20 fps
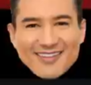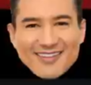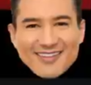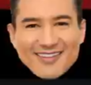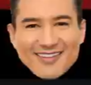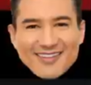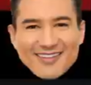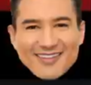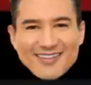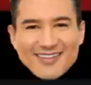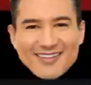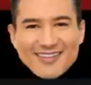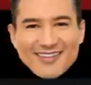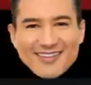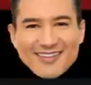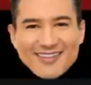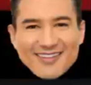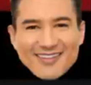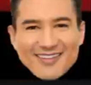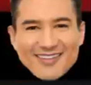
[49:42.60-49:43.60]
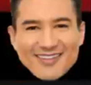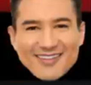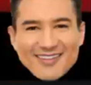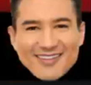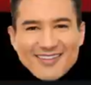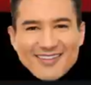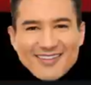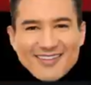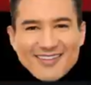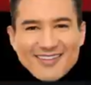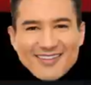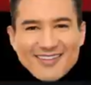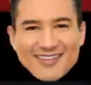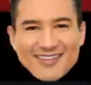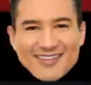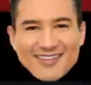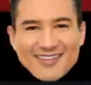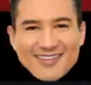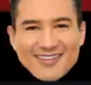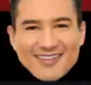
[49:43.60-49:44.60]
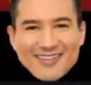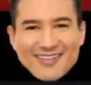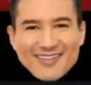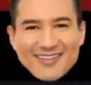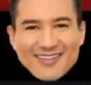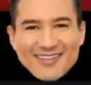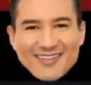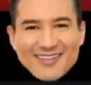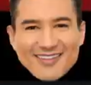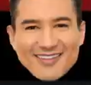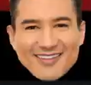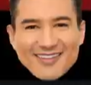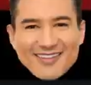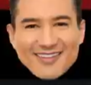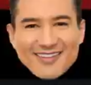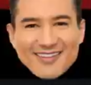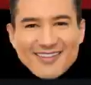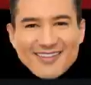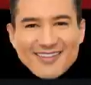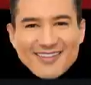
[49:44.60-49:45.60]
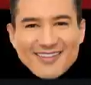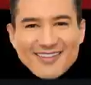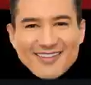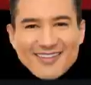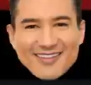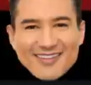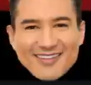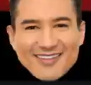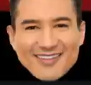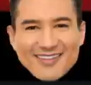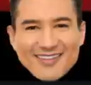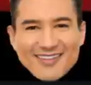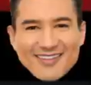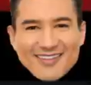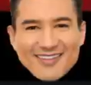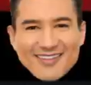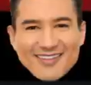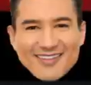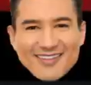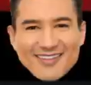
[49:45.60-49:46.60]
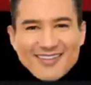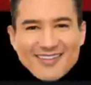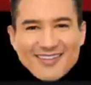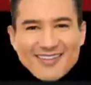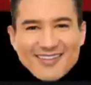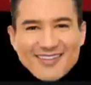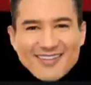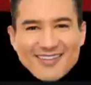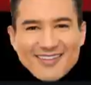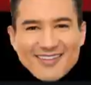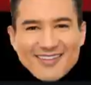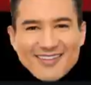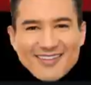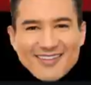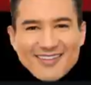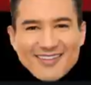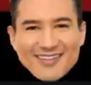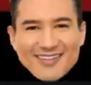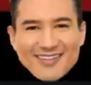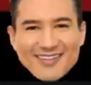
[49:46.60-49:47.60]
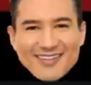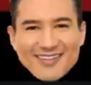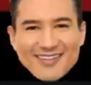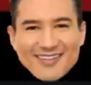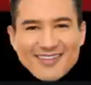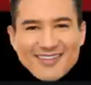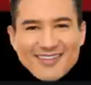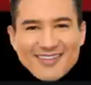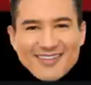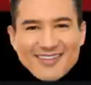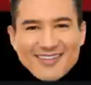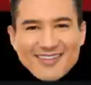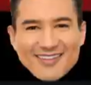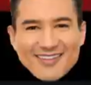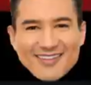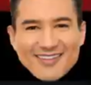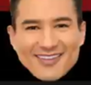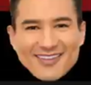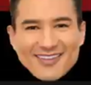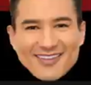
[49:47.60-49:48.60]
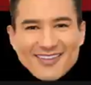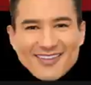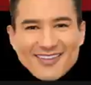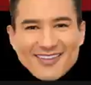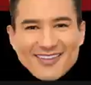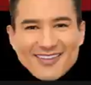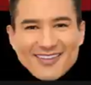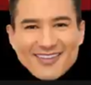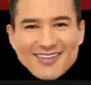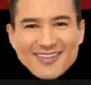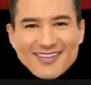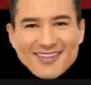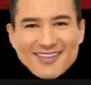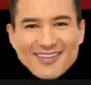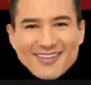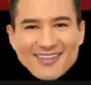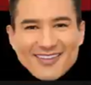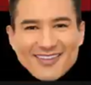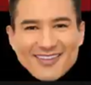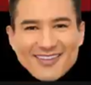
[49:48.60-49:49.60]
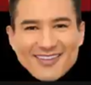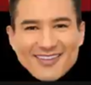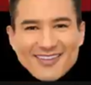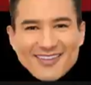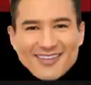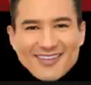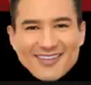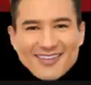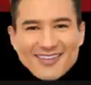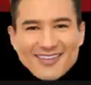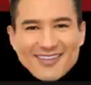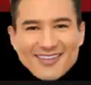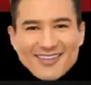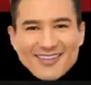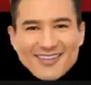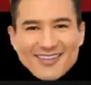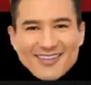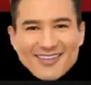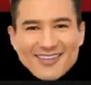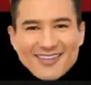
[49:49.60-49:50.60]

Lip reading: (not speaking)